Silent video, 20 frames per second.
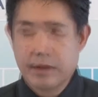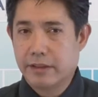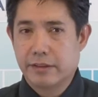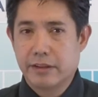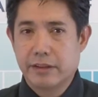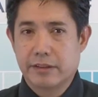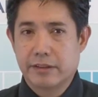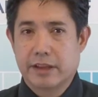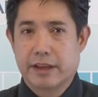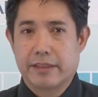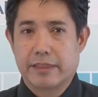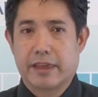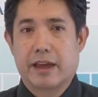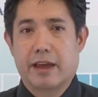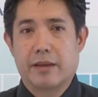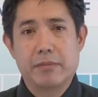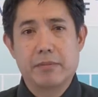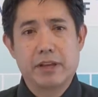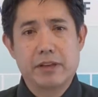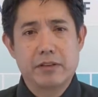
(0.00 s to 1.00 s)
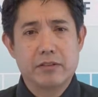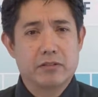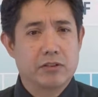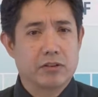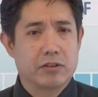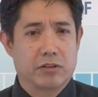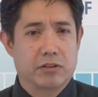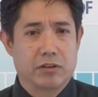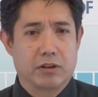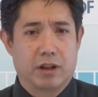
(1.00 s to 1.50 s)
It's things like that, making sure
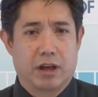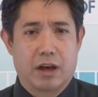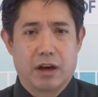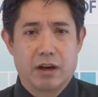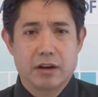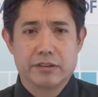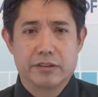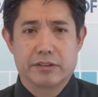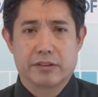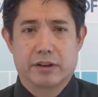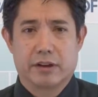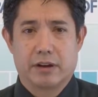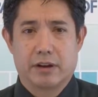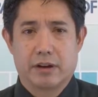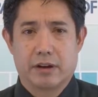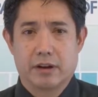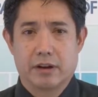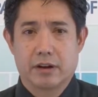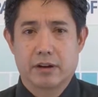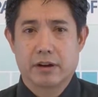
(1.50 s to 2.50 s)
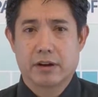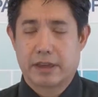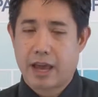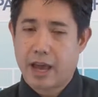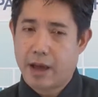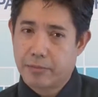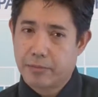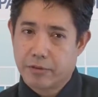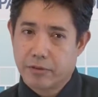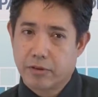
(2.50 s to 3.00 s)
your logs are
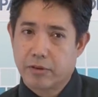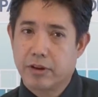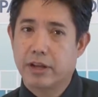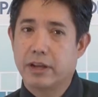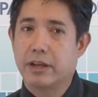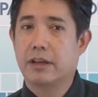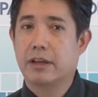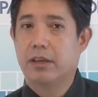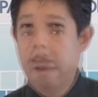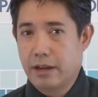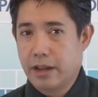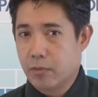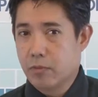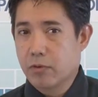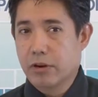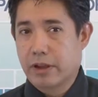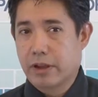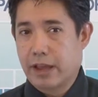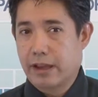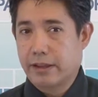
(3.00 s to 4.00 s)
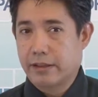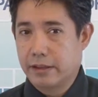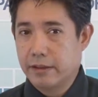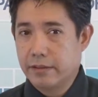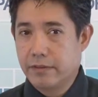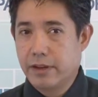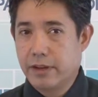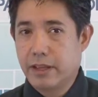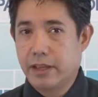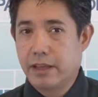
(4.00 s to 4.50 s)
capturing network
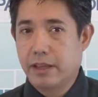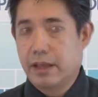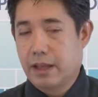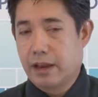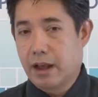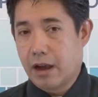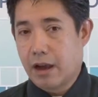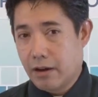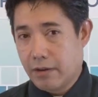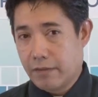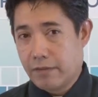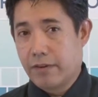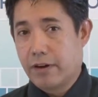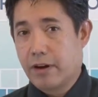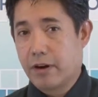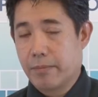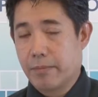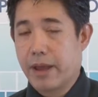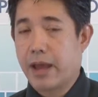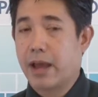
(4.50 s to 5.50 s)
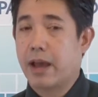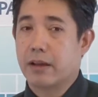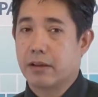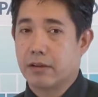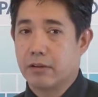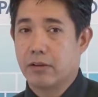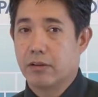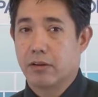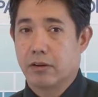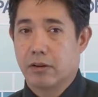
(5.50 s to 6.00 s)
activity and how far back
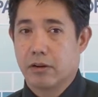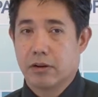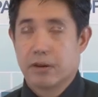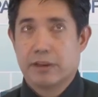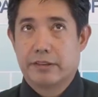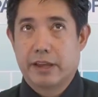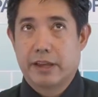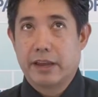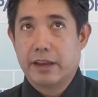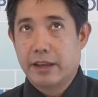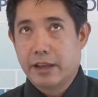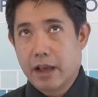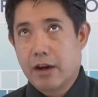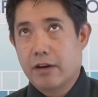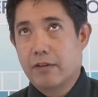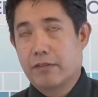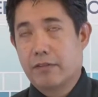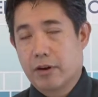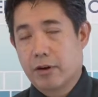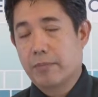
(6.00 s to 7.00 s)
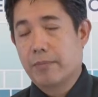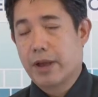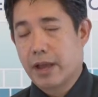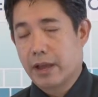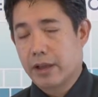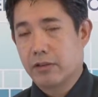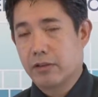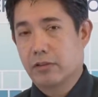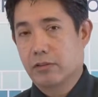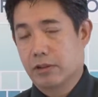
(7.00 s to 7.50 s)
you're setting, how far
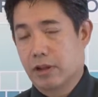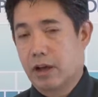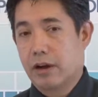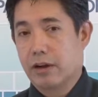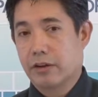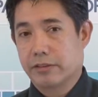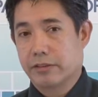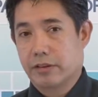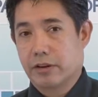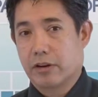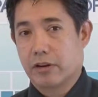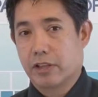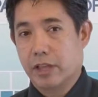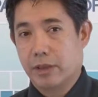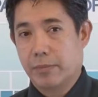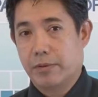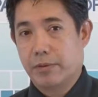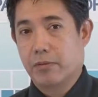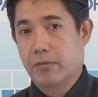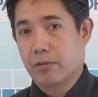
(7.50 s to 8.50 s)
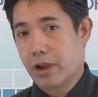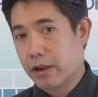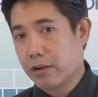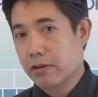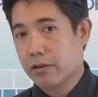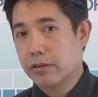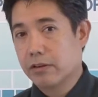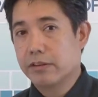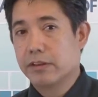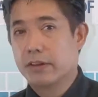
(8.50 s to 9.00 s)
back your logs are keeping
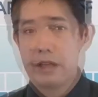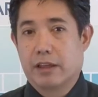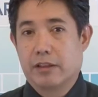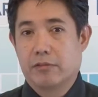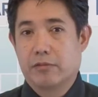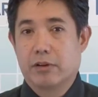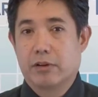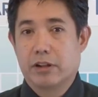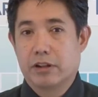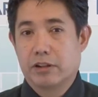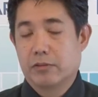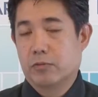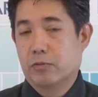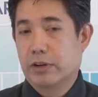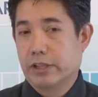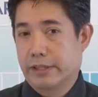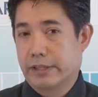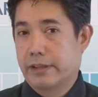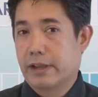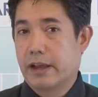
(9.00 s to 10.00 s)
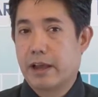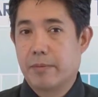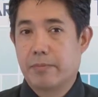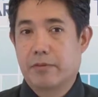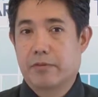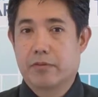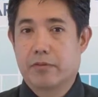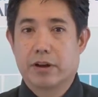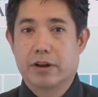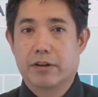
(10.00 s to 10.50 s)
records, as well as what type
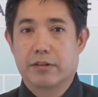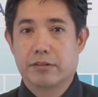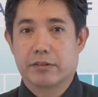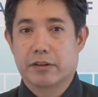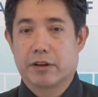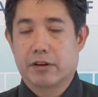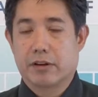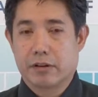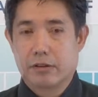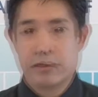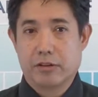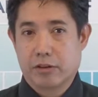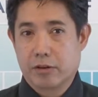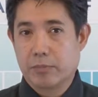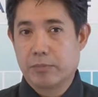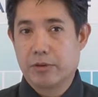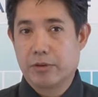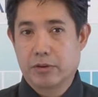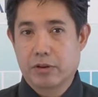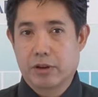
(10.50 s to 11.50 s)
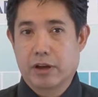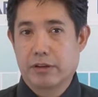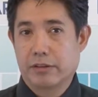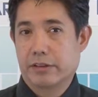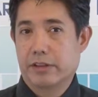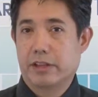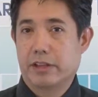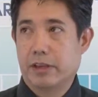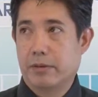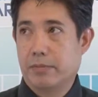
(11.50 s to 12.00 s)
of records are your computer
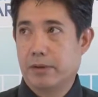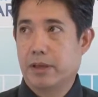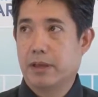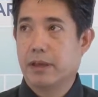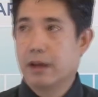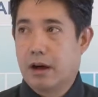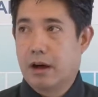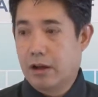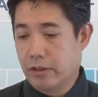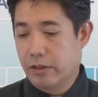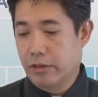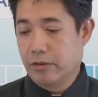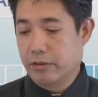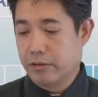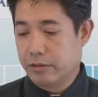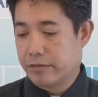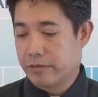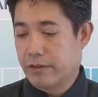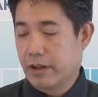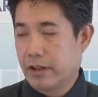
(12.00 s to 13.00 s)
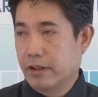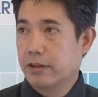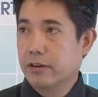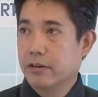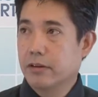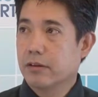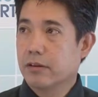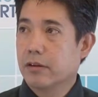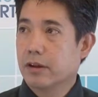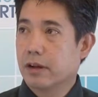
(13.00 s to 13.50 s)
logs keeping. All those fall
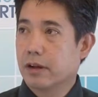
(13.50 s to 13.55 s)
under